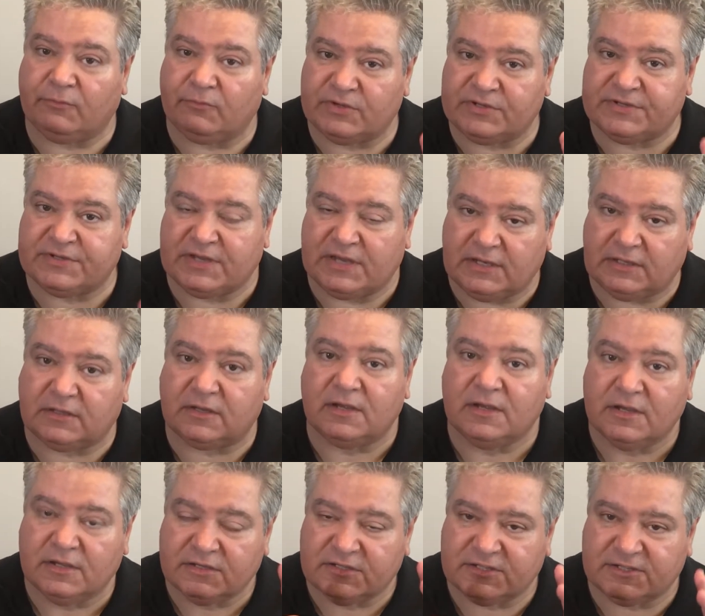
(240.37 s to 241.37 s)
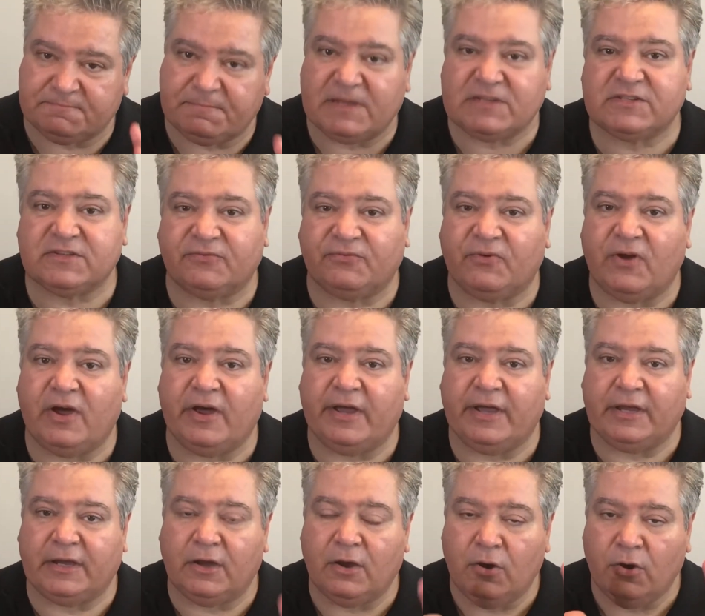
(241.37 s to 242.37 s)
receipt
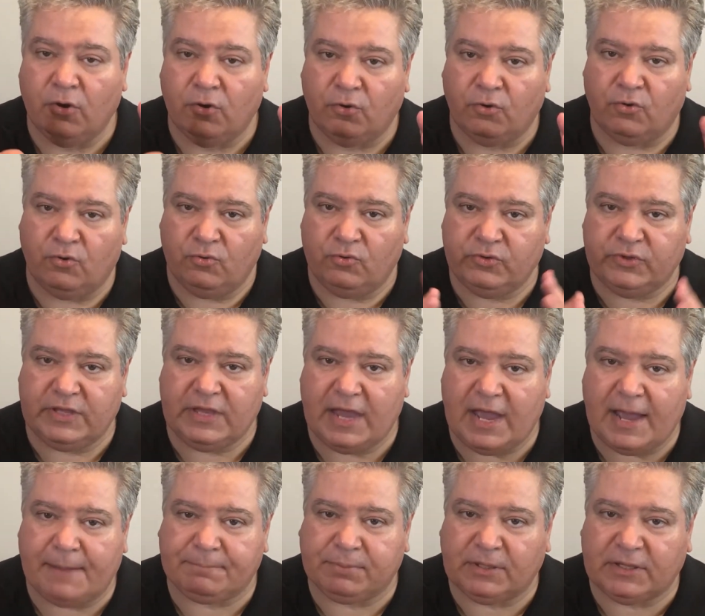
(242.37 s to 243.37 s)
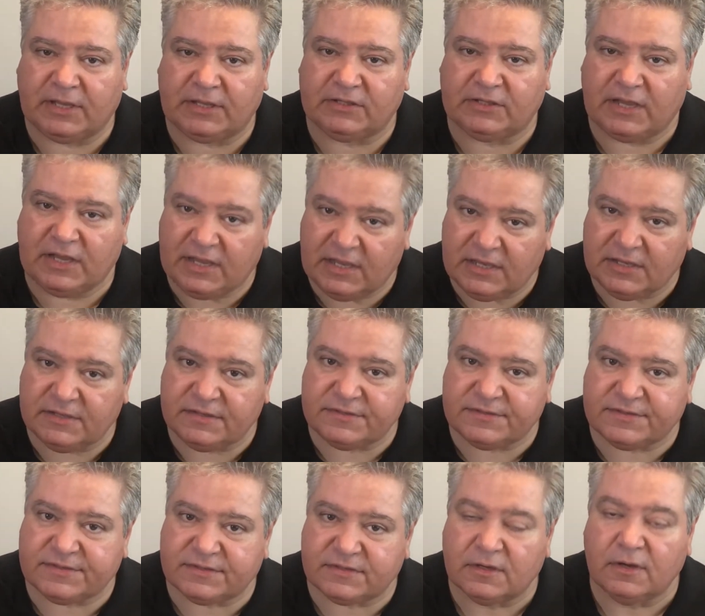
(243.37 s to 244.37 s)
specifying who the applicant
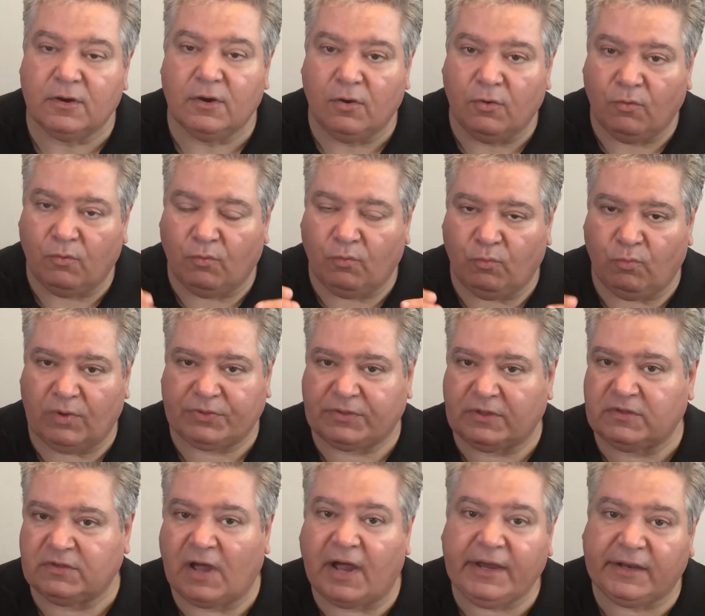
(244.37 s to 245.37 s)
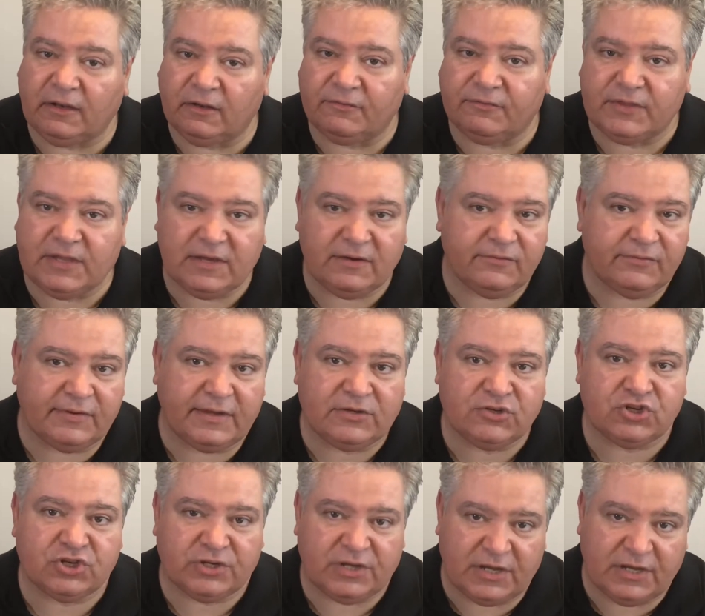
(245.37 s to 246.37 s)
is, what the title of the
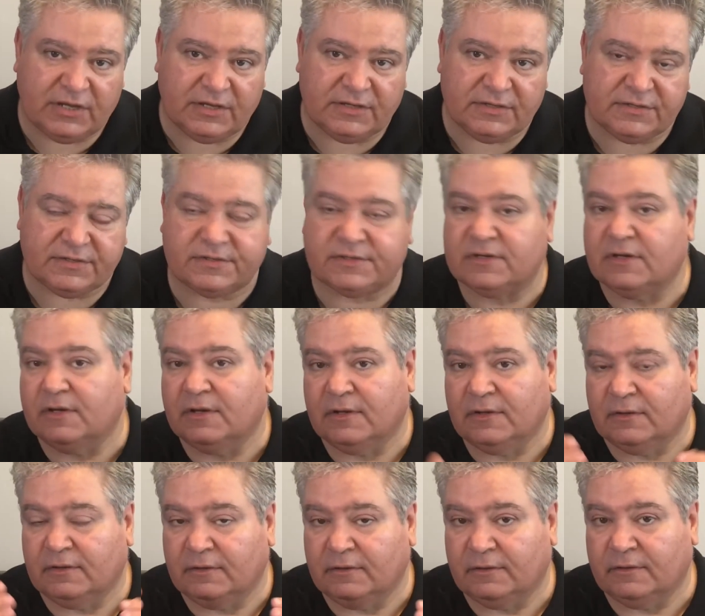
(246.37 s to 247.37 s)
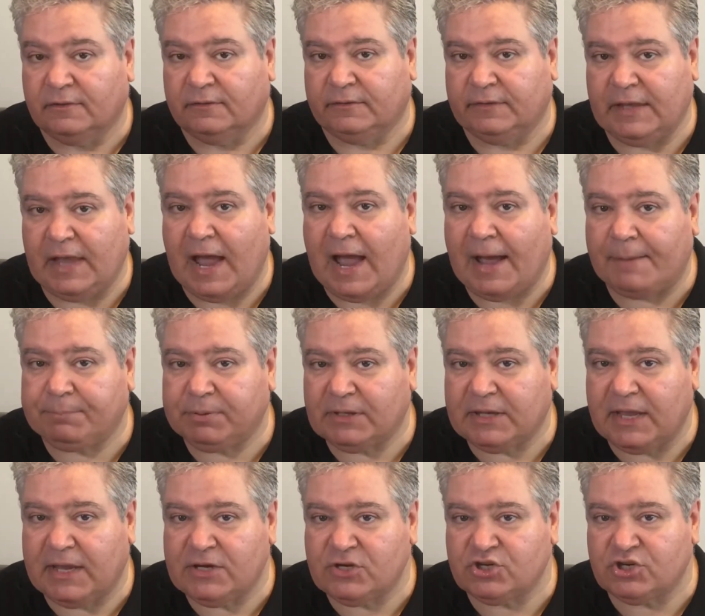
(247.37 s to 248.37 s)
invention is, the
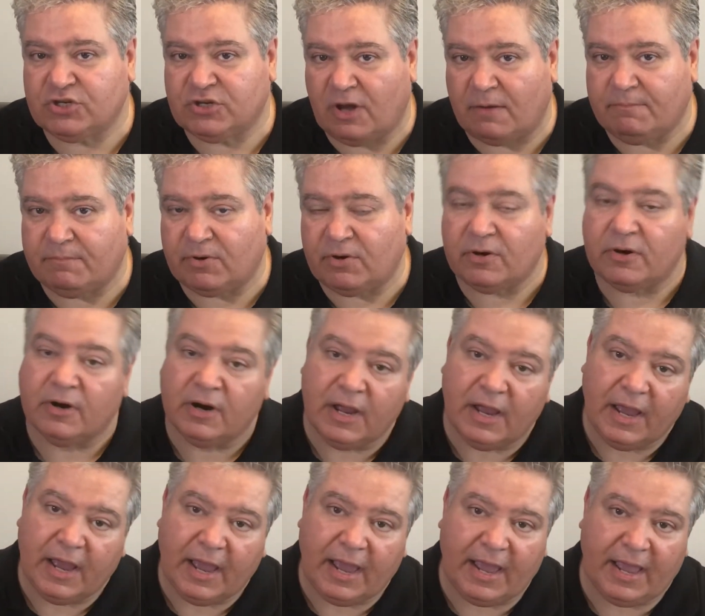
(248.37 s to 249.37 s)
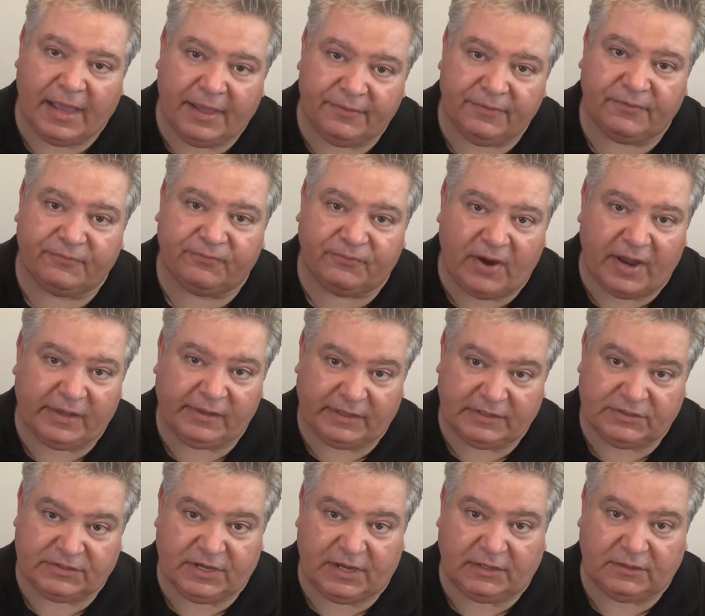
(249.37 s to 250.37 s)
application number, and the filing
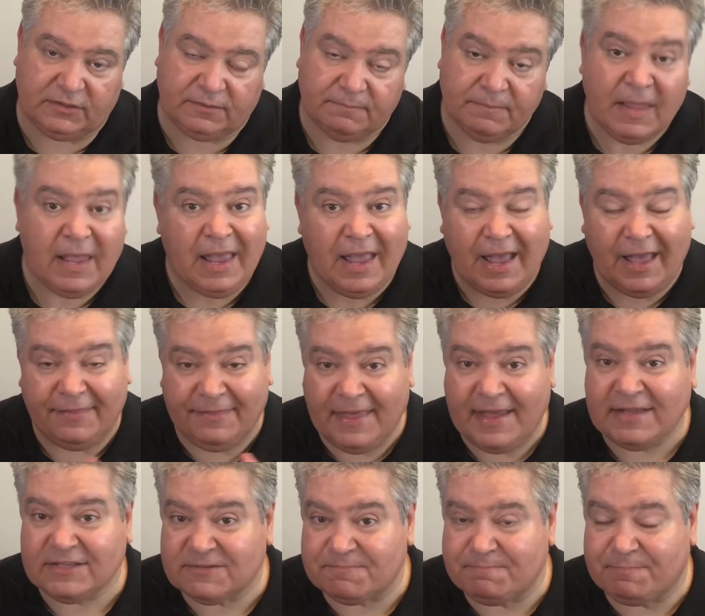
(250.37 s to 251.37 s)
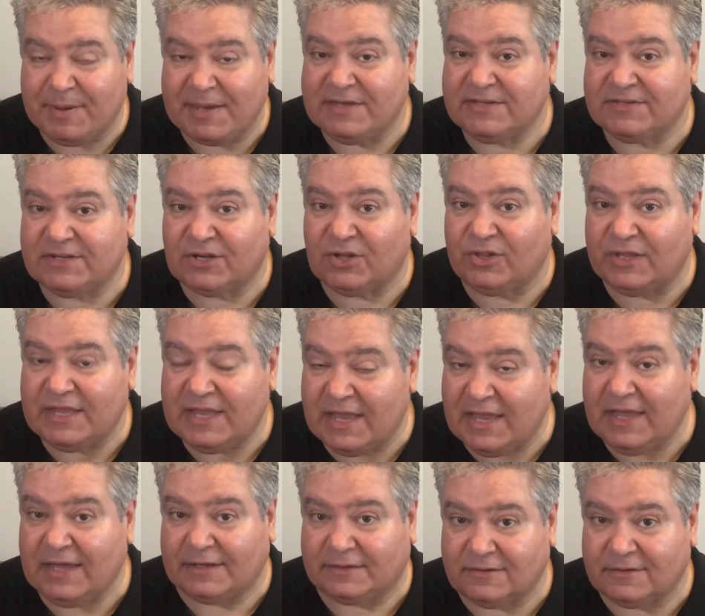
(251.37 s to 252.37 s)
date. And that's basically
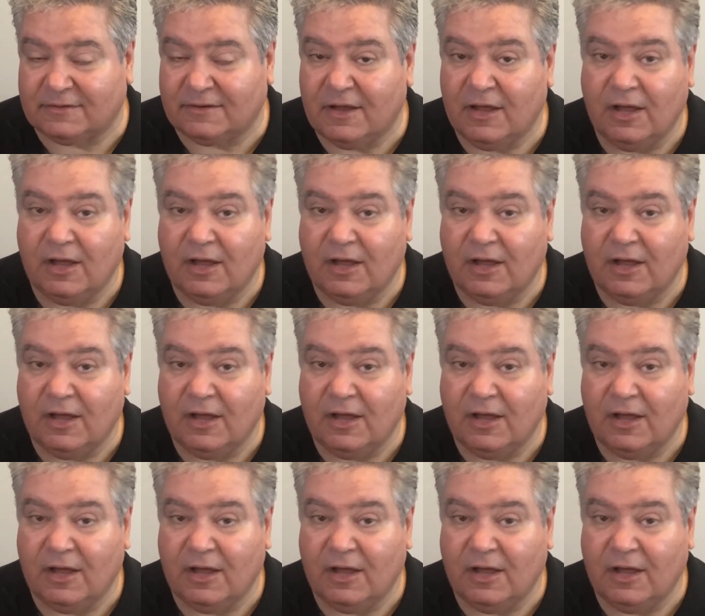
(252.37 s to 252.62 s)
it.